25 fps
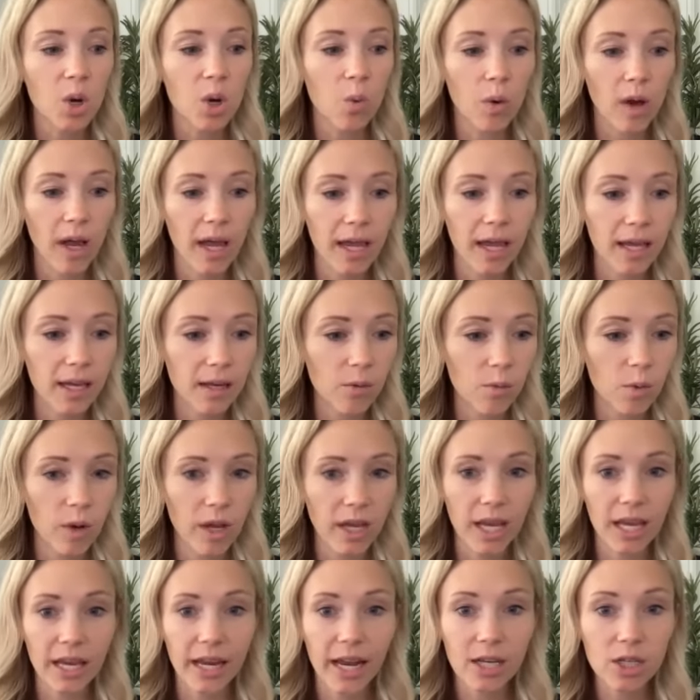what
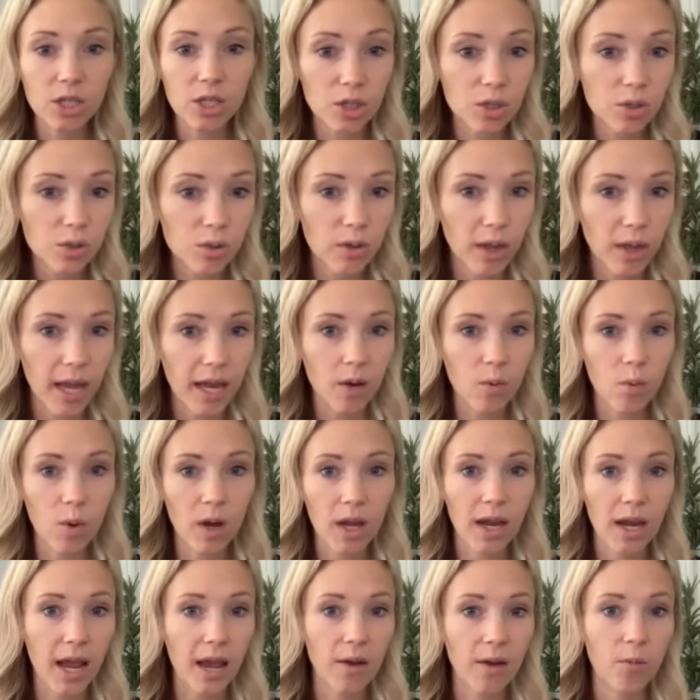what can i do like
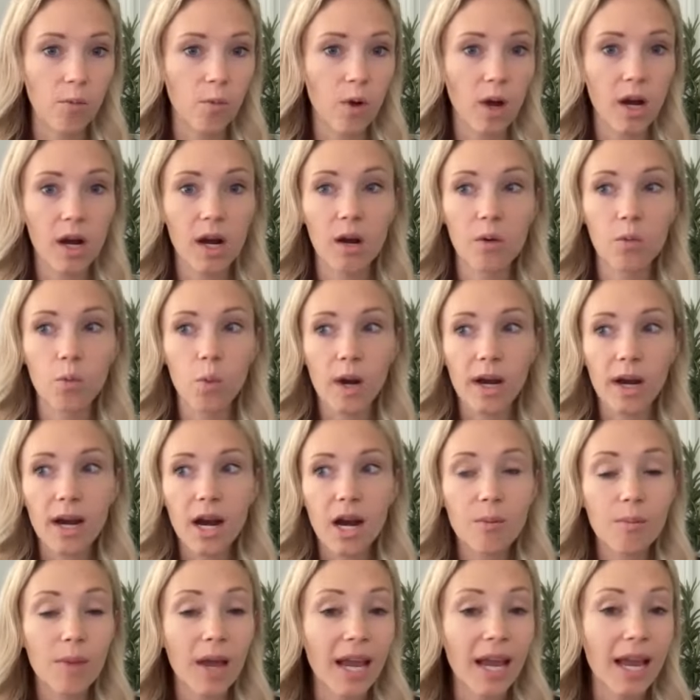what where where
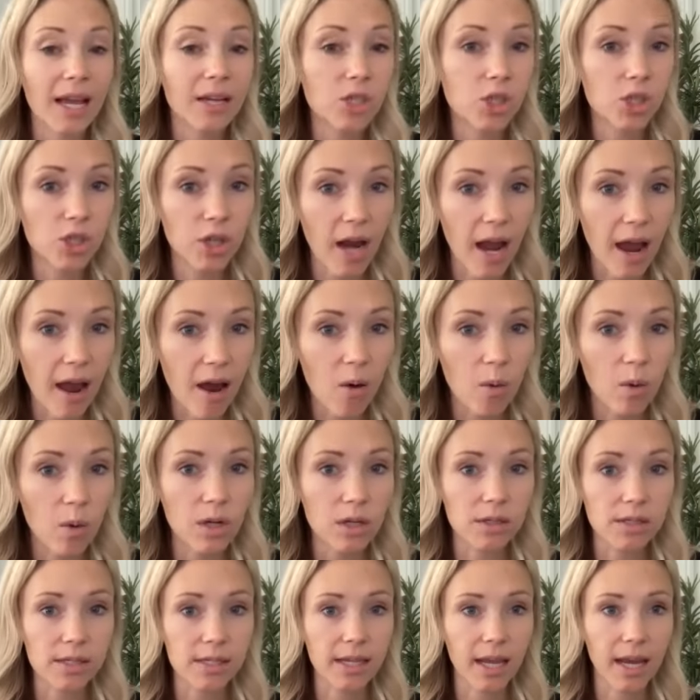are my extra
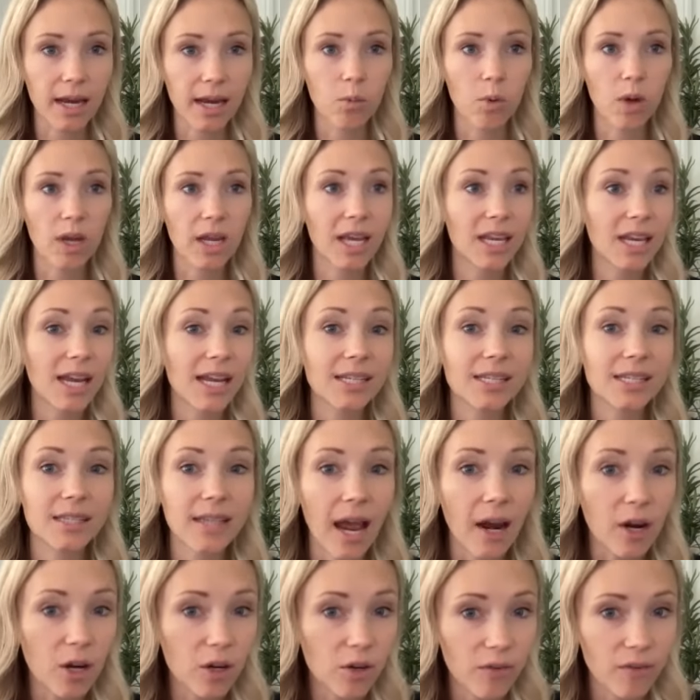hours like what can i
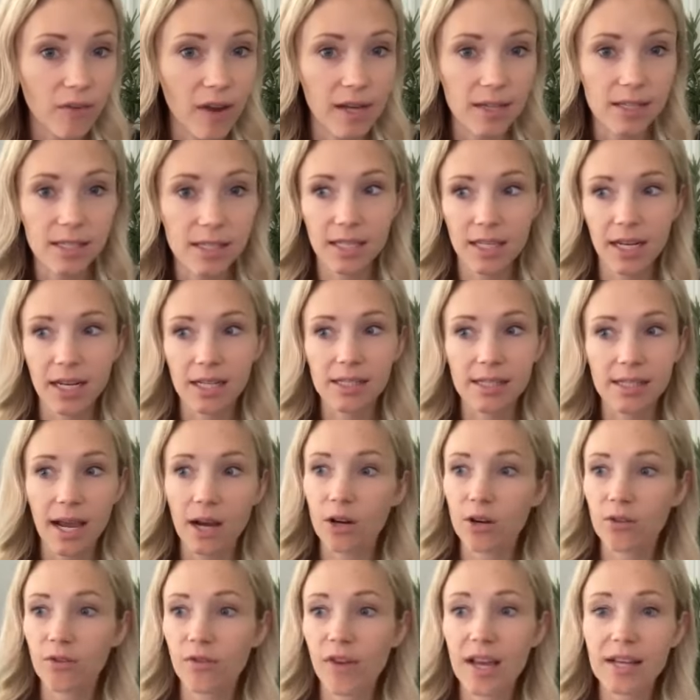sacrifice can i
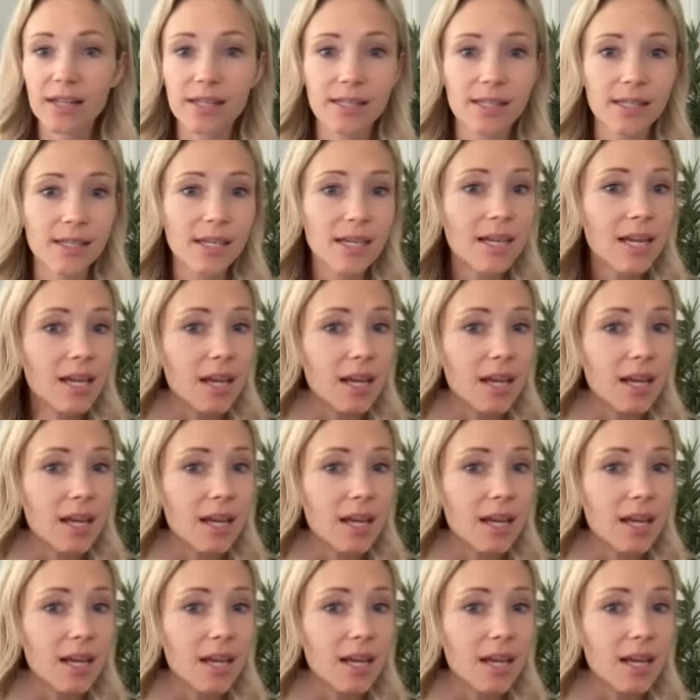sacrifice